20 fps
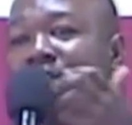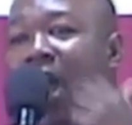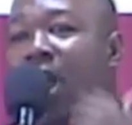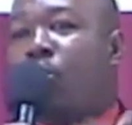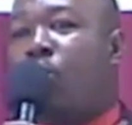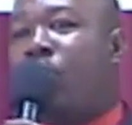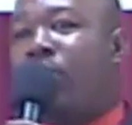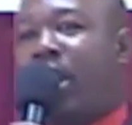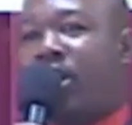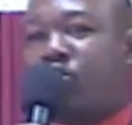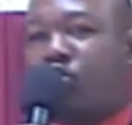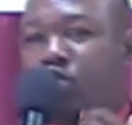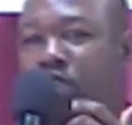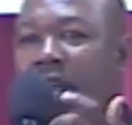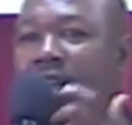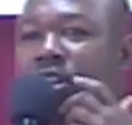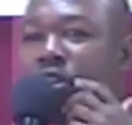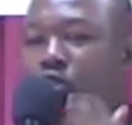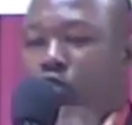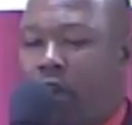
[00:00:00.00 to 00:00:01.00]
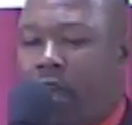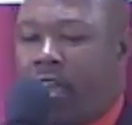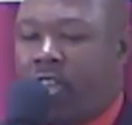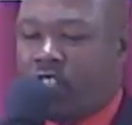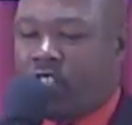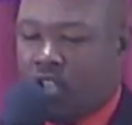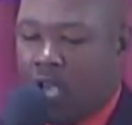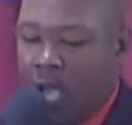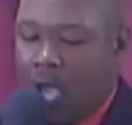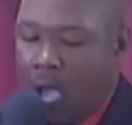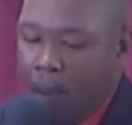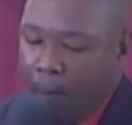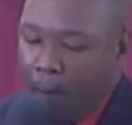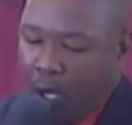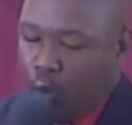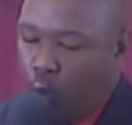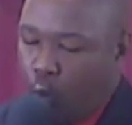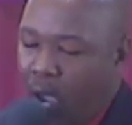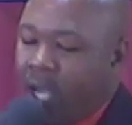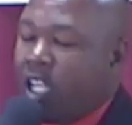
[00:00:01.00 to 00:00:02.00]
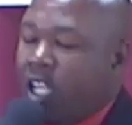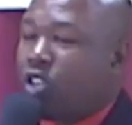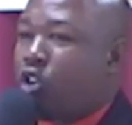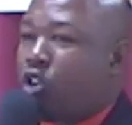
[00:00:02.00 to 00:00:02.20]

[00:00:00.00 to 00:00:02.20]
and we would extend grace. But when it